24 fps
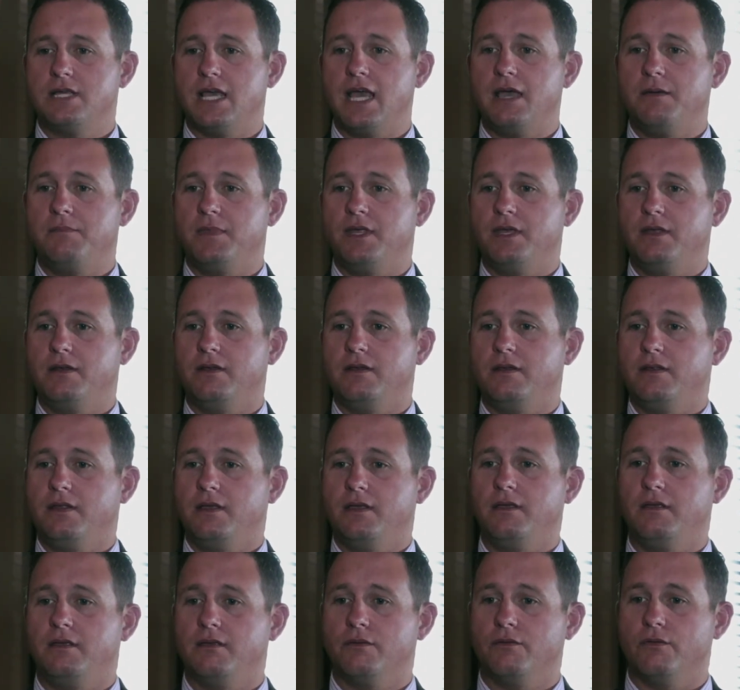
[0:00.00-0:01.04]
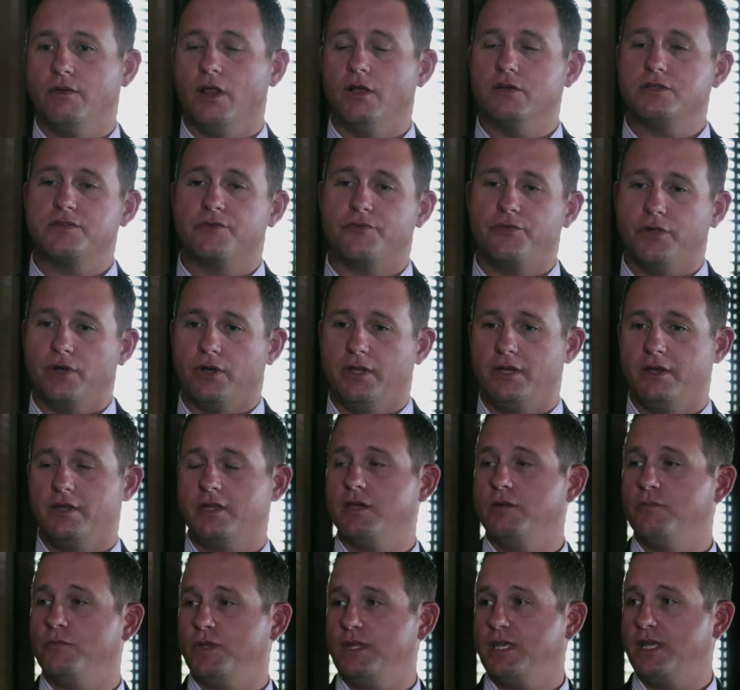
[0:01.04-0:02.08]
time that the loss of rental
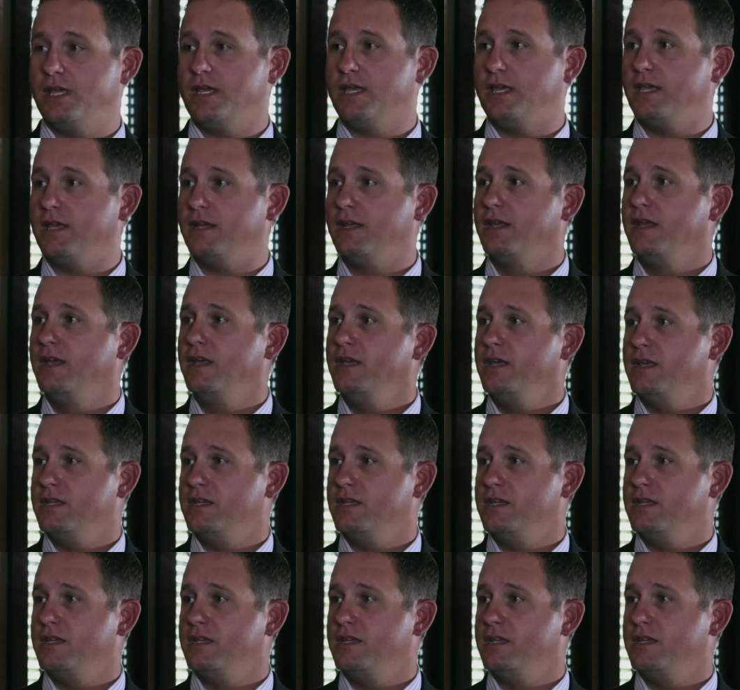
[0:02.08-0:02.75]
income would kick in